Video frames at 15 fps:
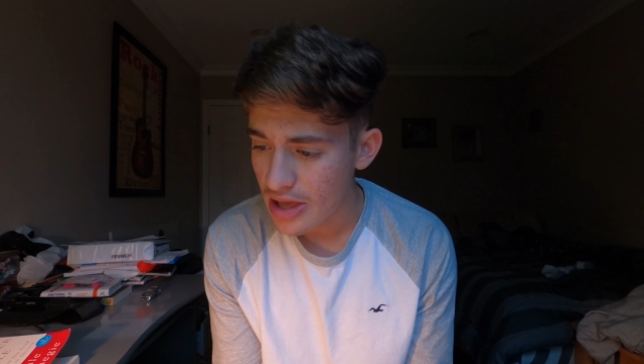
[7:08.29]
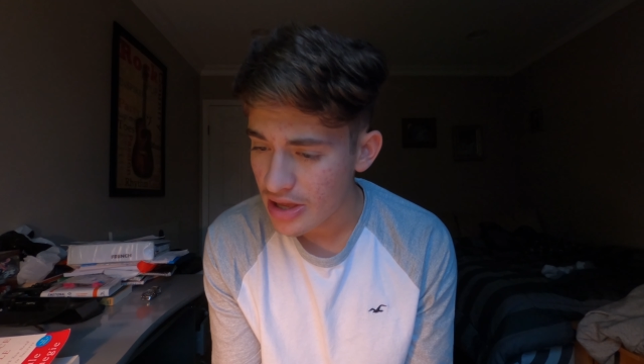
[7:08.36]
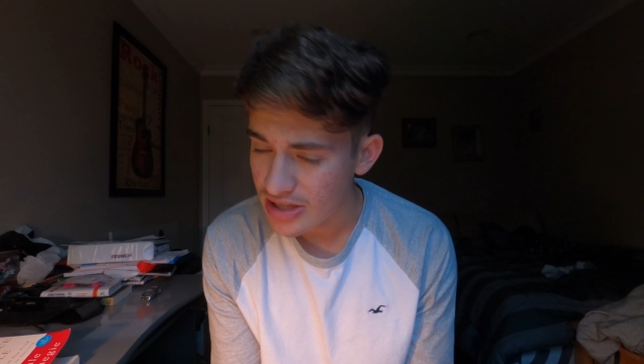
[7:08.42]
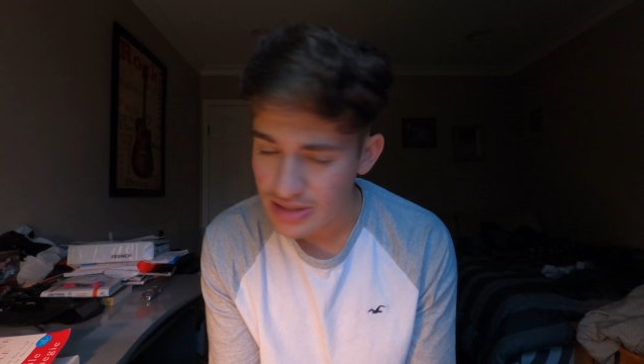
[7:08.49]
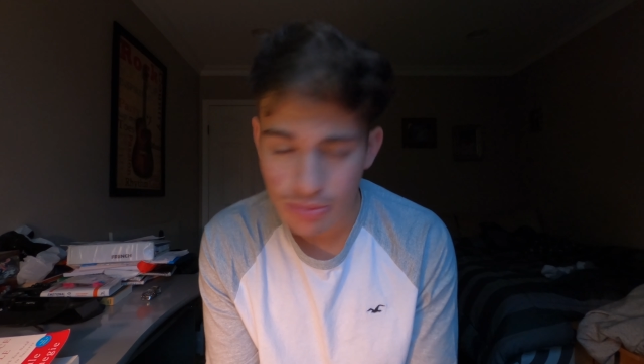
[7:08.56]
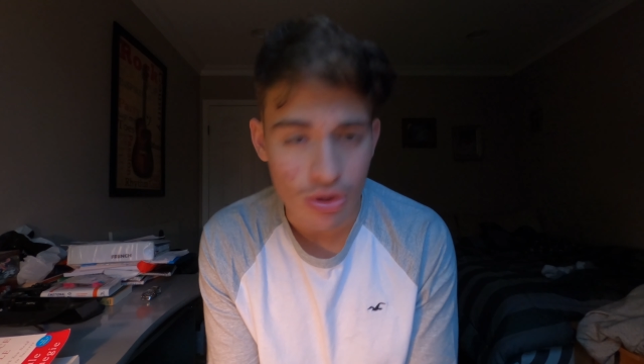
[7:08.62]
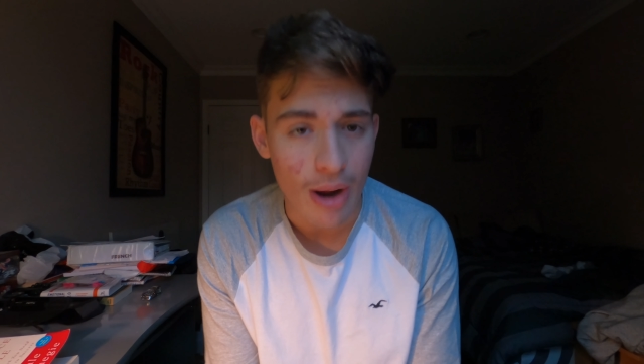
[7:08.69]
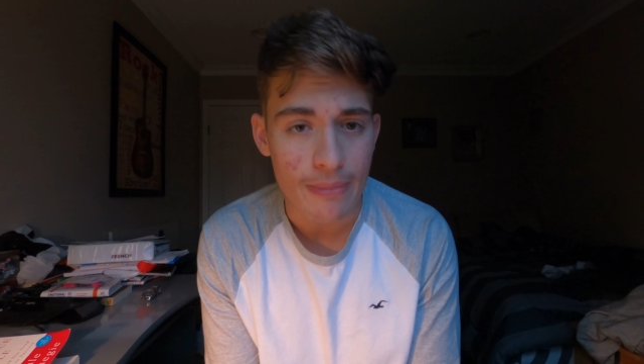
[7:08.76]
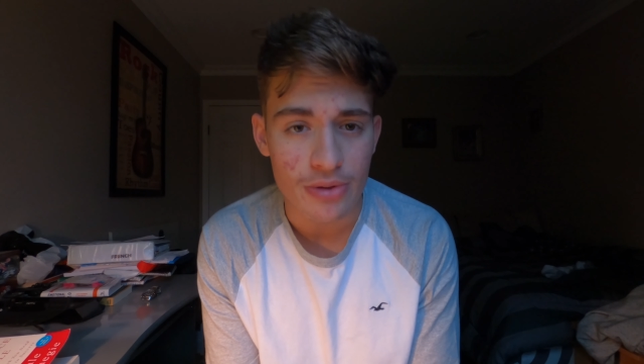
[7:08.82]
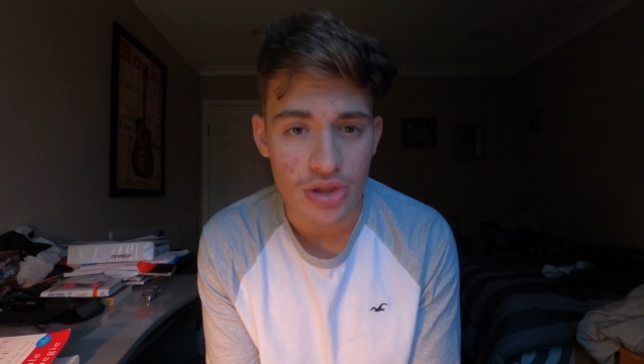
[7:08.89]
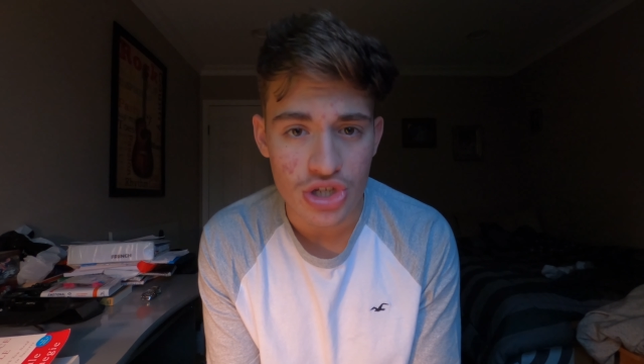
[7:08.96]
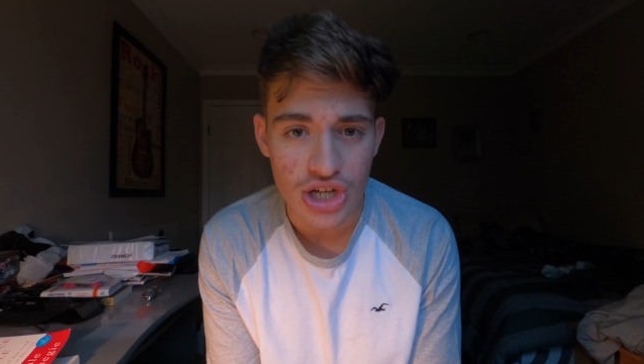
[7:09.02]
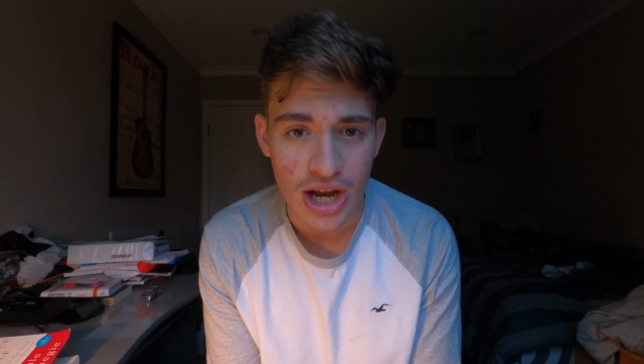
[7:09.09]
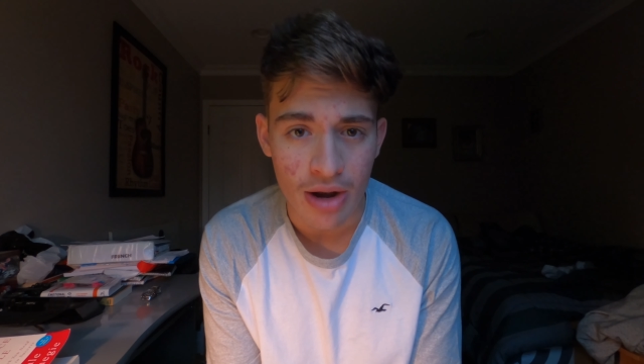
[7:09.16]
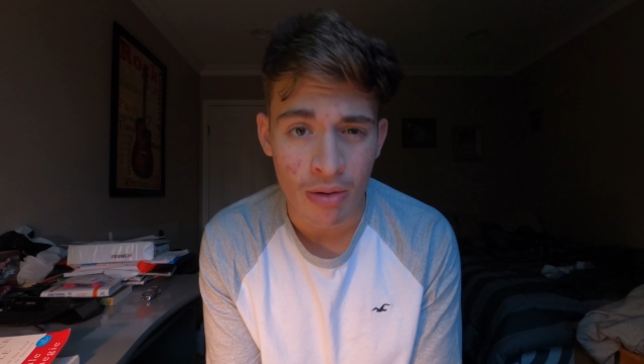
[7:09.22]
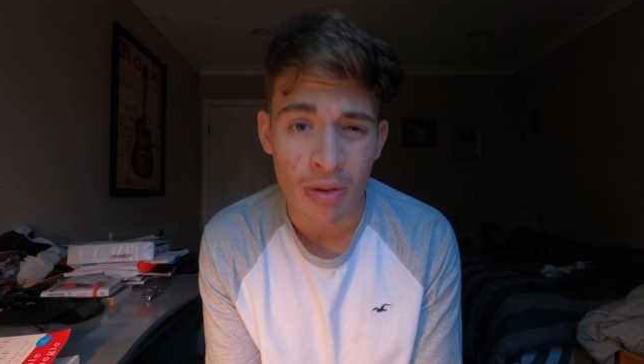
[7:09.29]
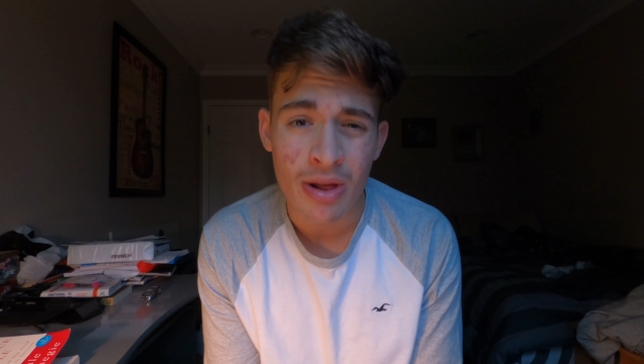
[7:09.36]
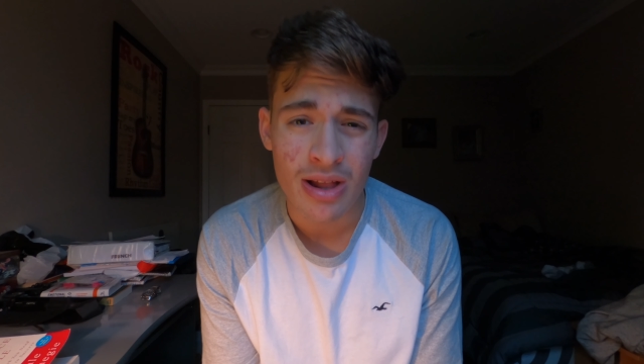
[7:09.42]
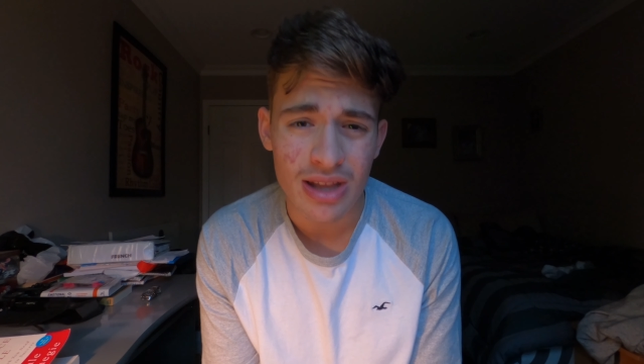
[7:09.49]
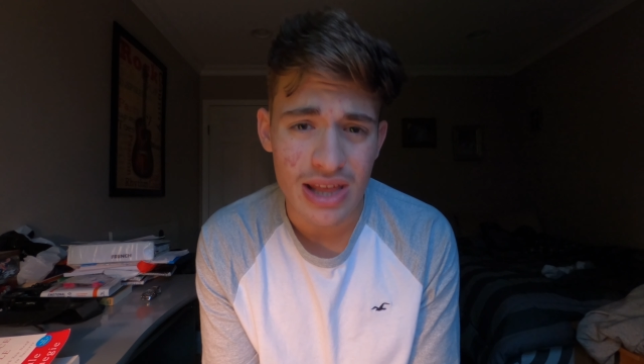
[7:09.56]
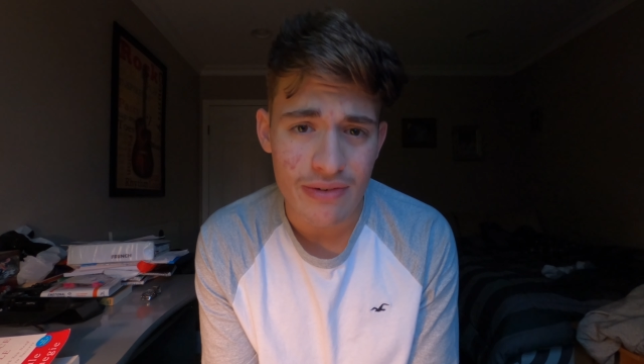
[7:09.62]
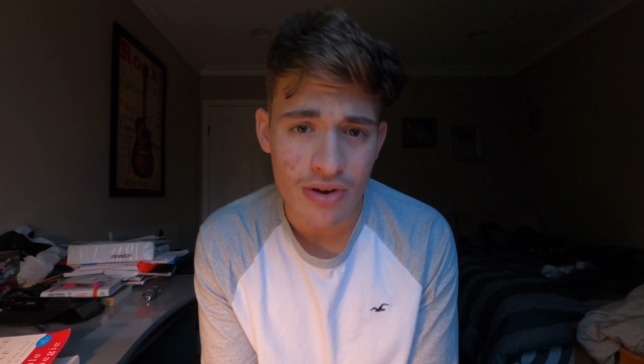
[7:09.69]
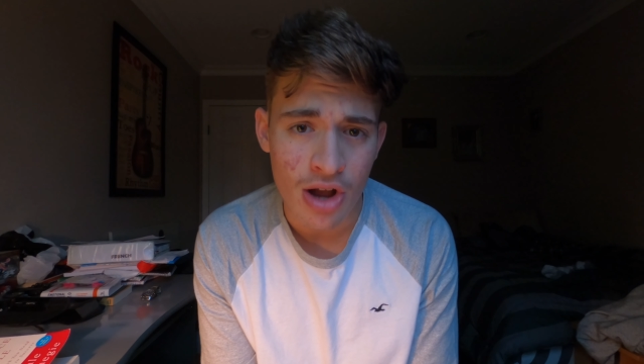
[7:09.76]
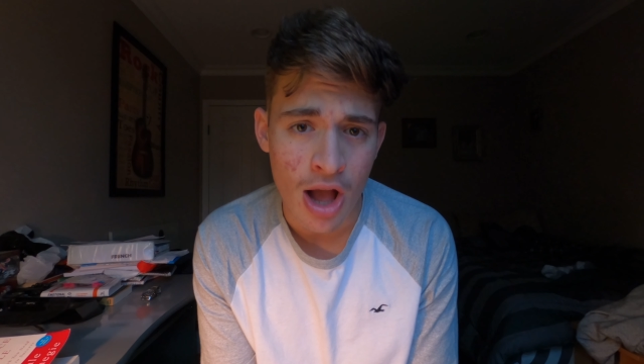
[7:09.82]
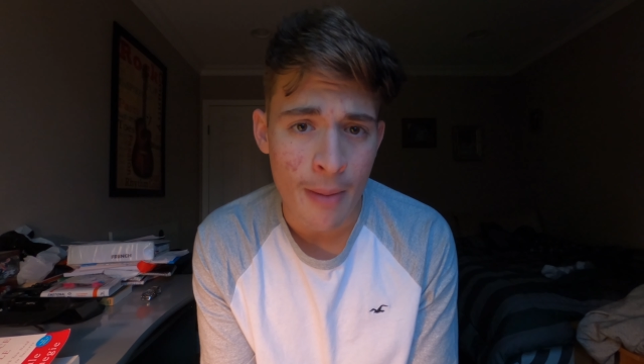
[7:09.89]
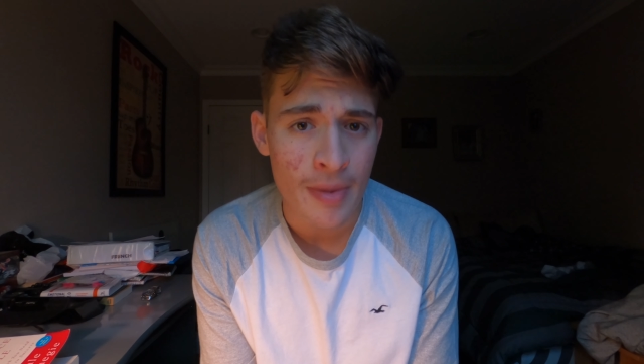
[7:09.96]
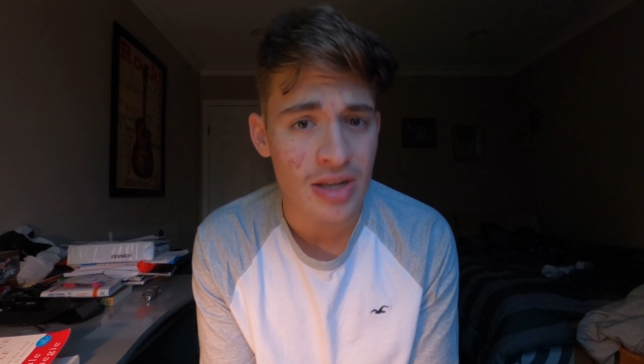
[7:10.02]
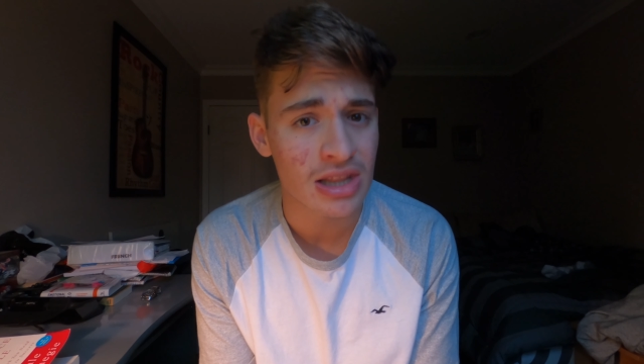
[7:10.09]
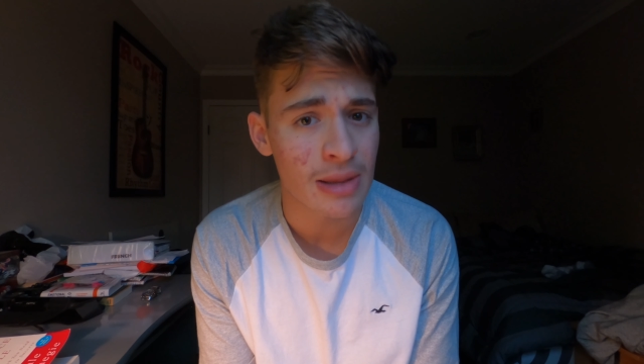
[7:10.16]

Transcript: subscribe to the channel, leave a comment,